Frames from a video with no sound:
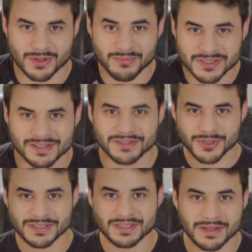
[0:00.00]
almost like you're
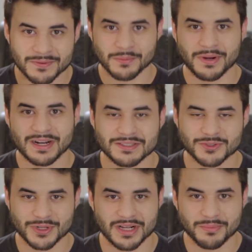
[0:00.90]
trying to lift your body
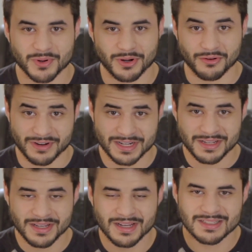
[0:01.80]
straight up already.